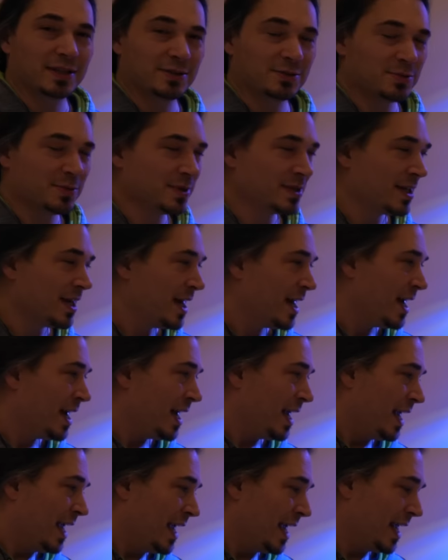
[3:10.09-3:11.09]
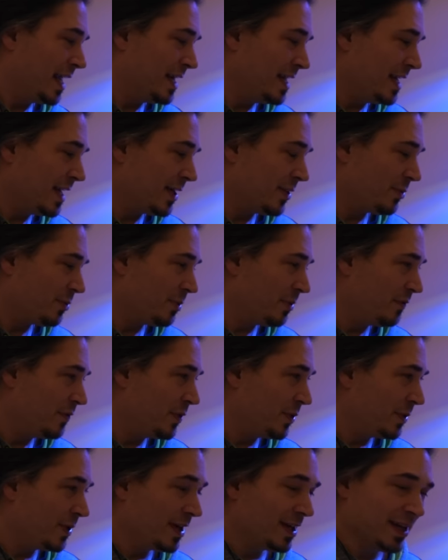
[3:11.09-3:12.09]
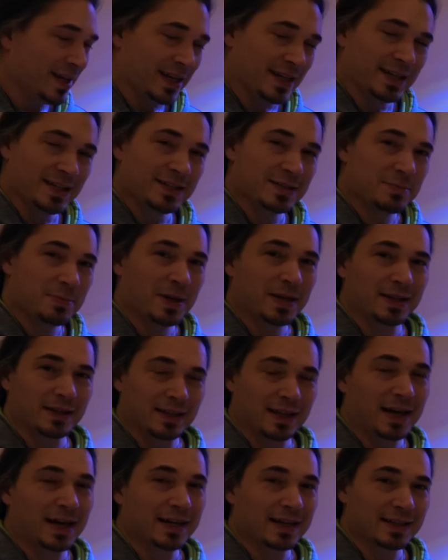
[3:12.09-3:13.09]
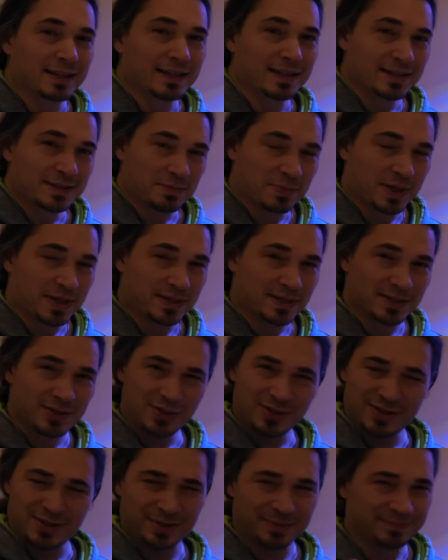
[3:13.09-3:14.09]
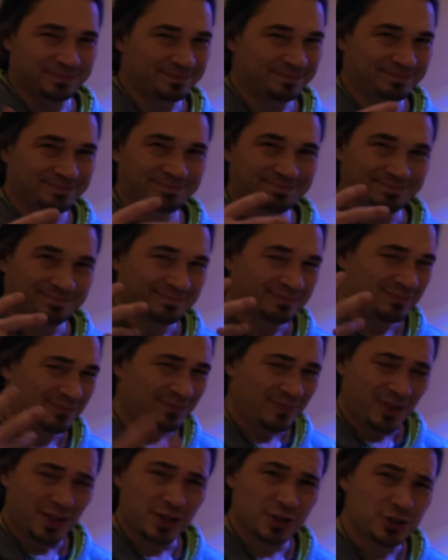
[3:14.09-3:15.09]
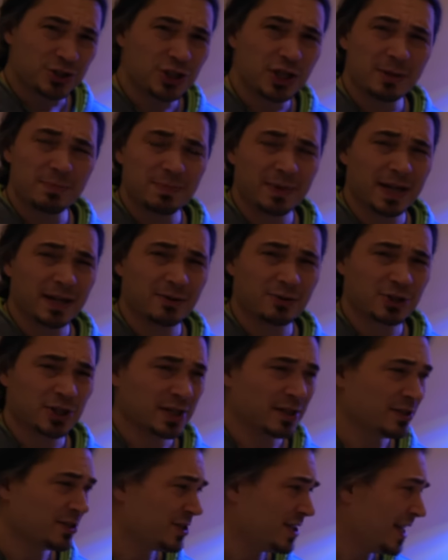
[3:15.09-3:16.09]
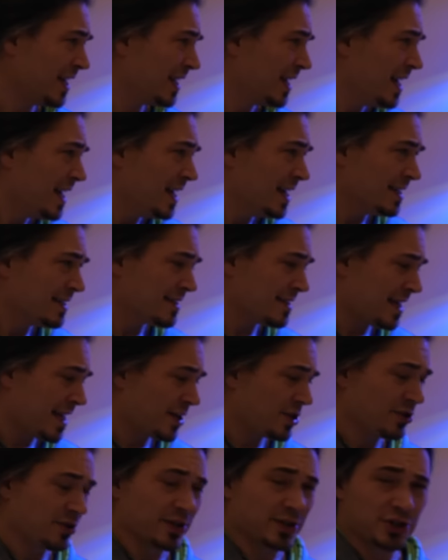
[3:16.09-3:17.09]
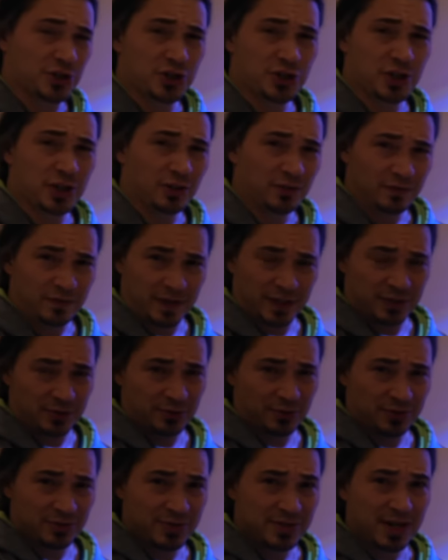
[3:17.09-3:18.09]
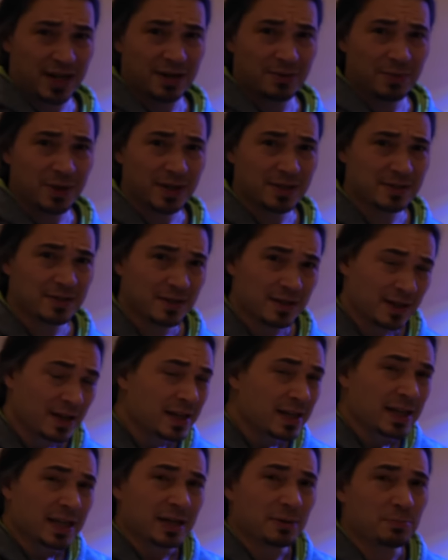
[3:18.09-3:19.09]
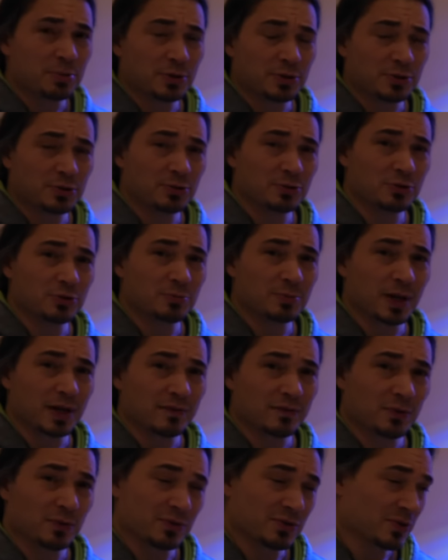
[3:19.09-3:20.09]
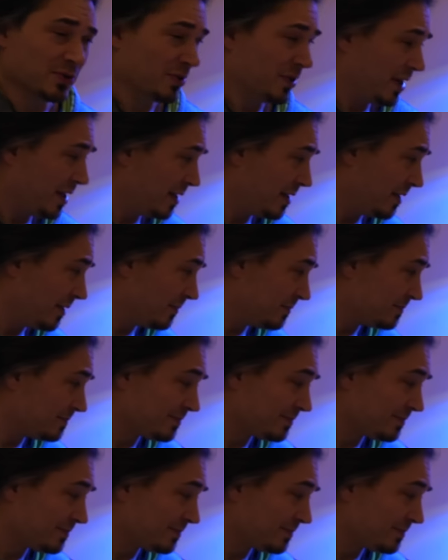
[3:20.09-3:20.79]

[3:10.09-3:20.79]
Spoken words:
this was in the other review, and I didn't spend a lot on this because it's just a cheap Nano Challenge tank. This is actually a shelf I turned sideways and put 2 2x4s underneath it.